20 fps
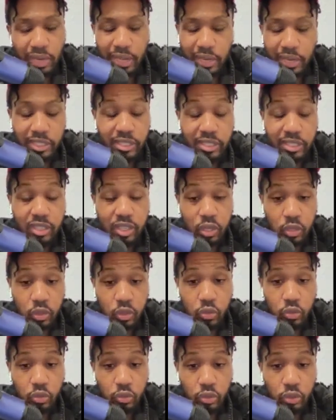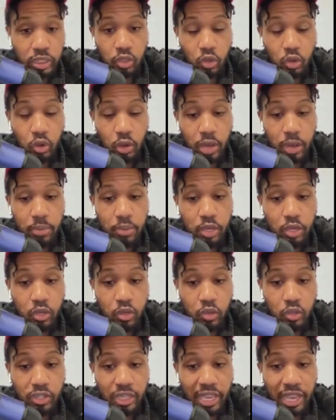Now, this is huge. So you're able to
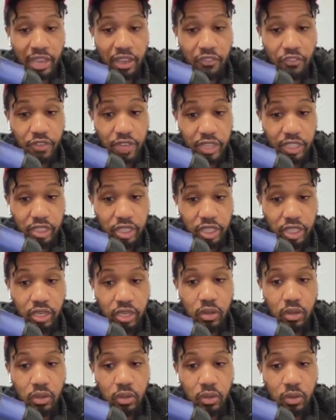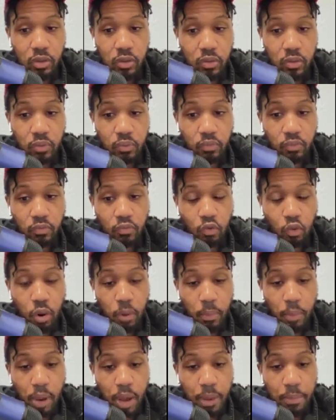use a FHA loan for a
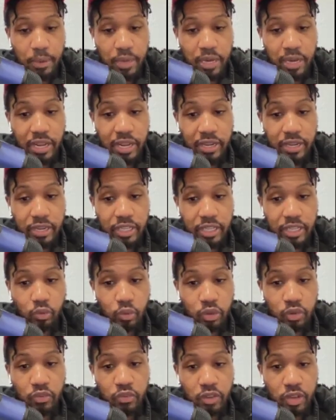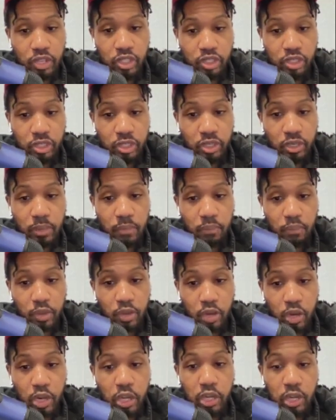property that needs renovation,
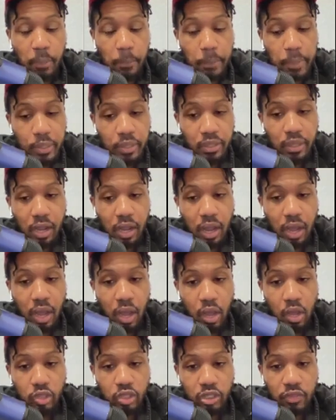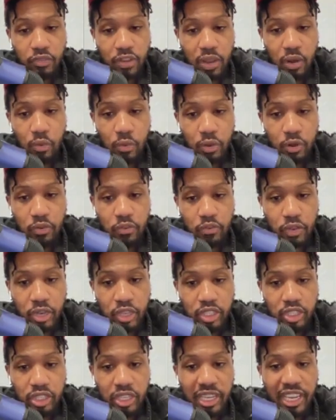and they're going to put the cost of that
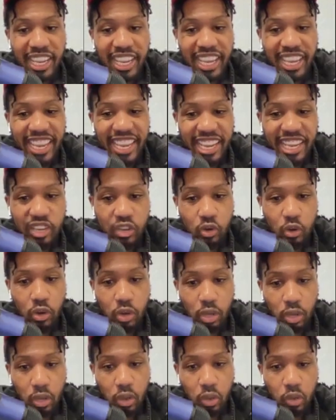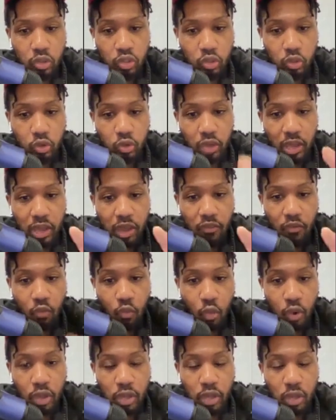renovation in your loan. So you have
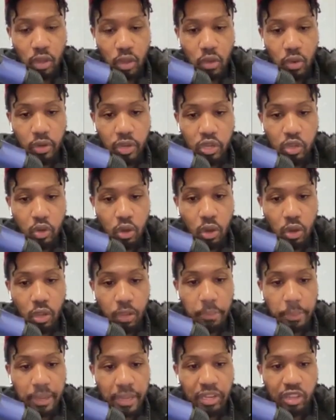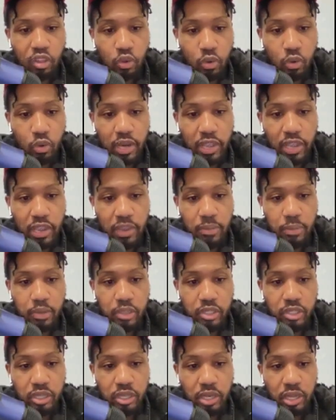one loan and you only pay
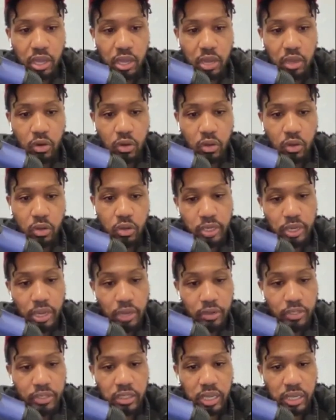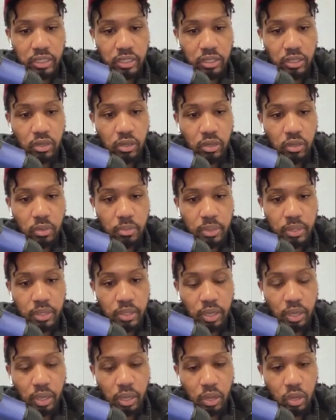3.5% down on it. Now, it takes it a little bit
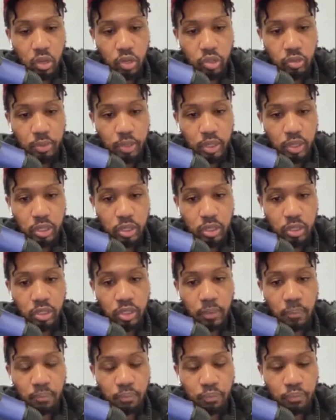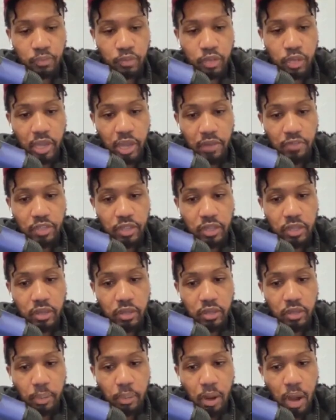to close because you have to get the
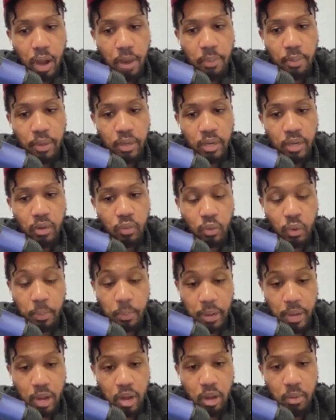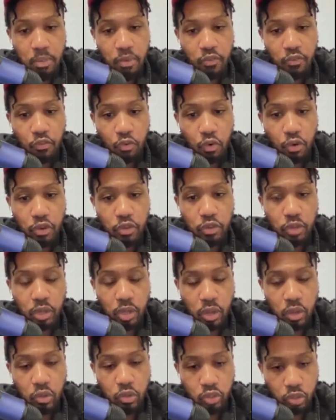property repaired before you
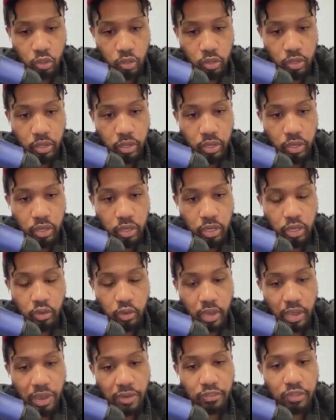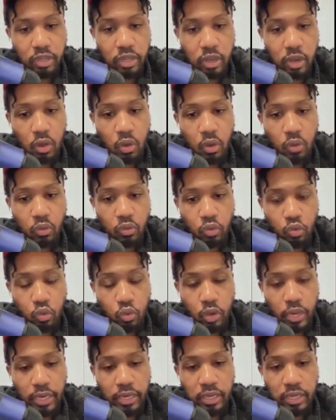close on it, and you have to go
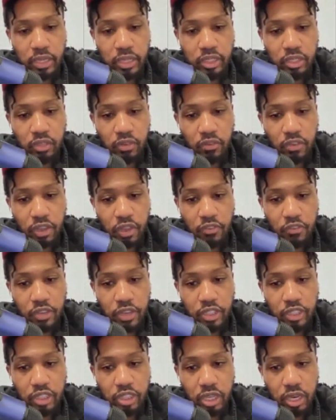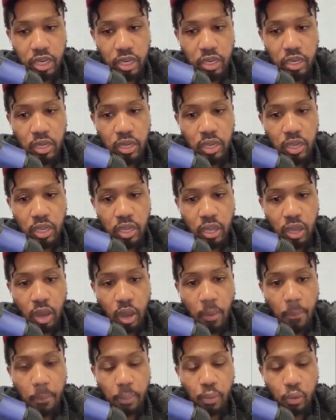through a list of FHA
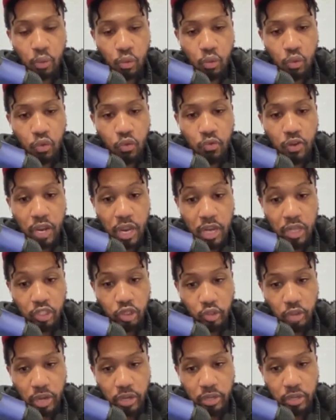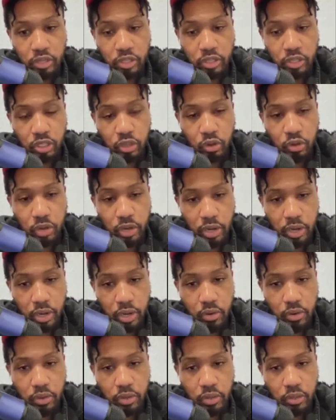approved contractors in your
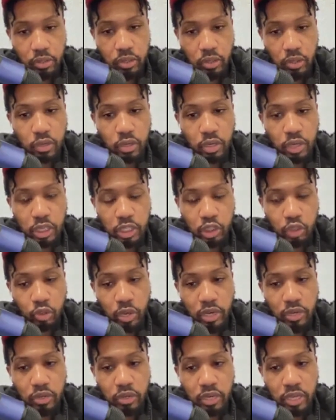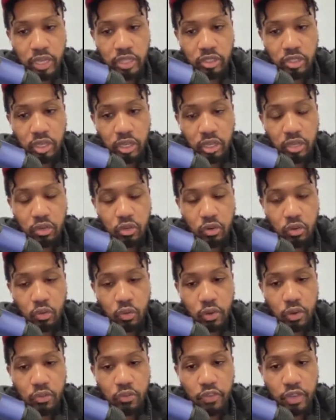area. So the contractor that's going to do the
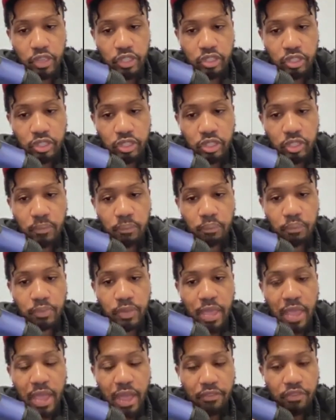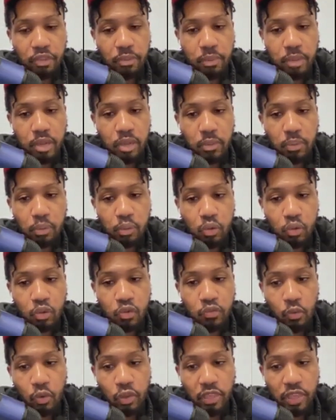renovations have to be
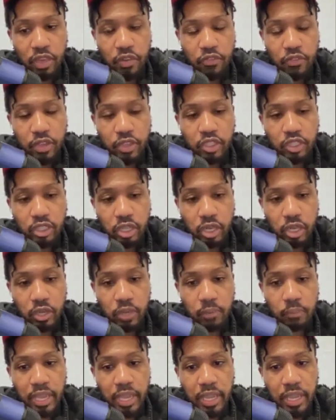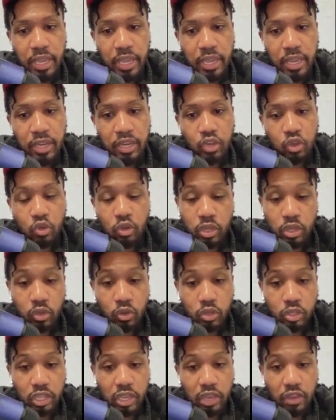approved with FHA, and you can
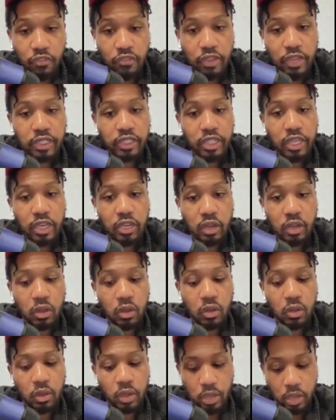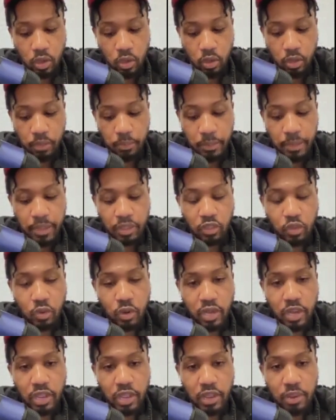use an FHA loan and only pay
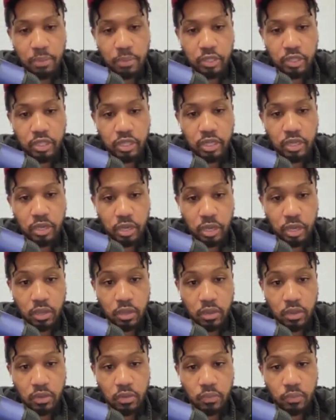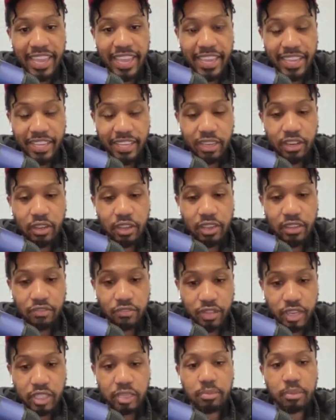3.5% down and get an
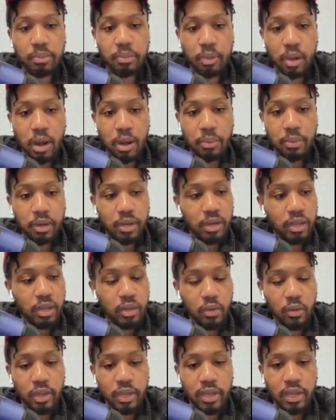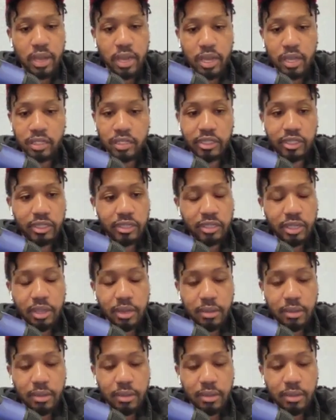investment property that way, guys.